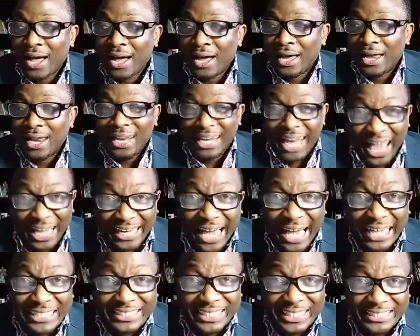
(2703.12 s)

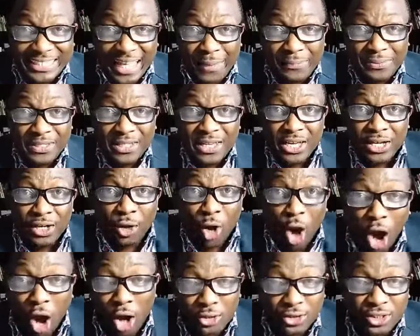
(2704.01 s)
Legal systems,
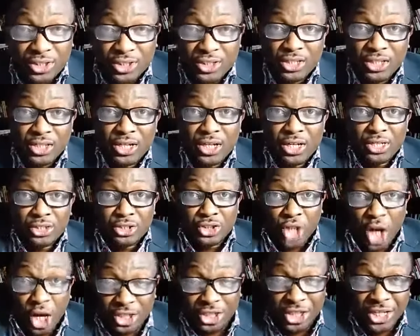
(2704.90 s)
courts,
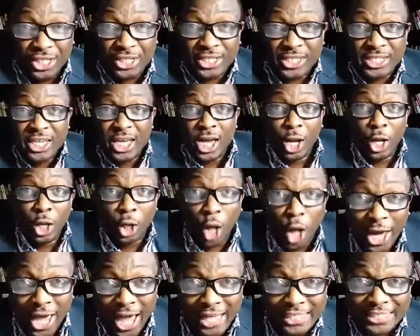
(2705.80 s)
judges,
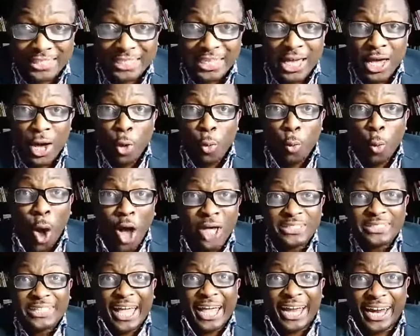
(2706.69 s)
lawyers.
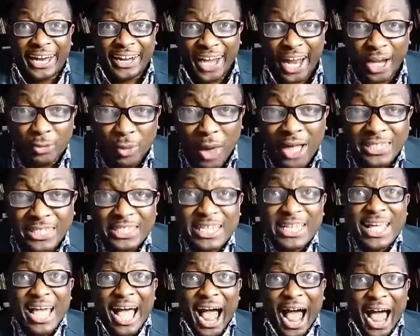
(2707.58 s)
Once they
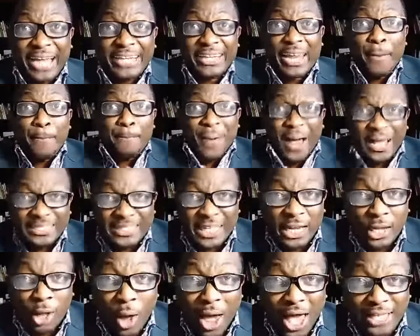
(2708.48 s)
graduate and they pass
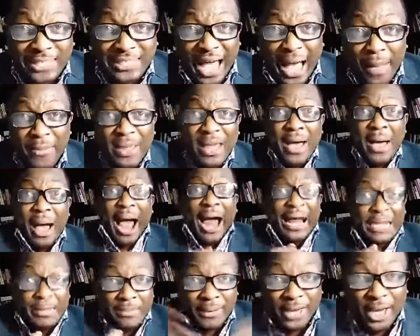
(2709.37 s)
the law exam
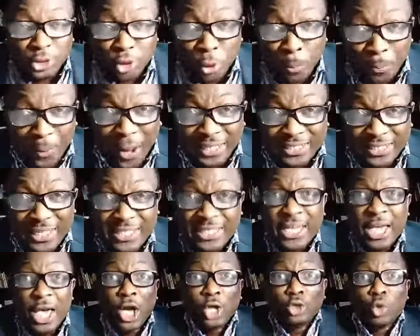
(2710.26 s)
and they begin to
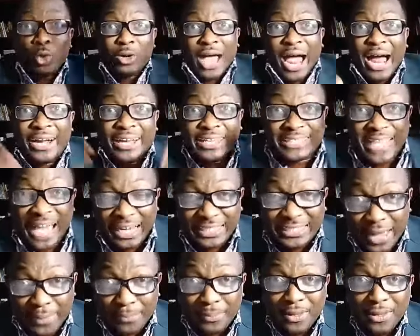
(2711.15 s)
practice, you can't reject
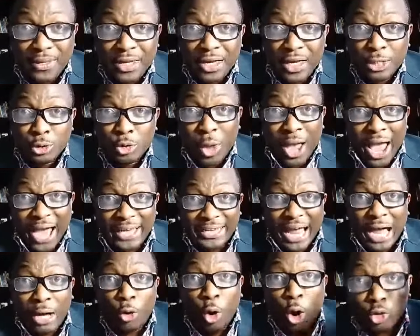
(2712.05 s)
them. You
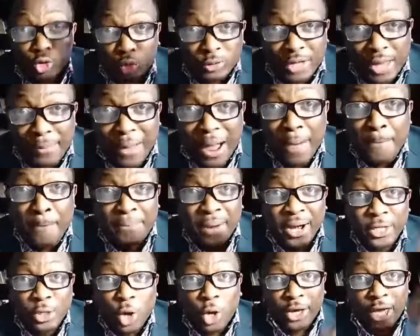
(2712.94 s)
either go to them and
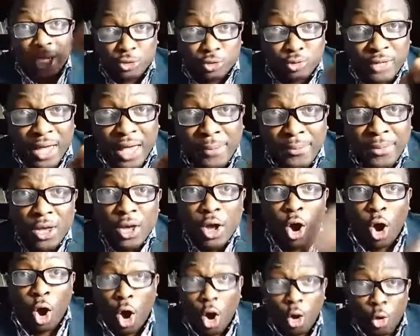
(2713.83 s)
bring your case to them
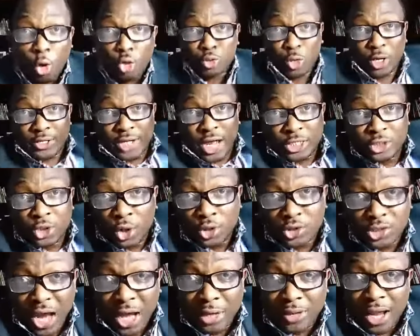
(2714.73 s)
or go to another
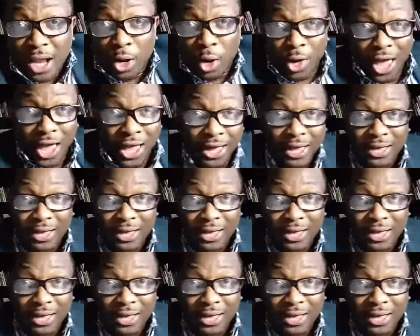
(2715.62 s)
judge, another lawyer.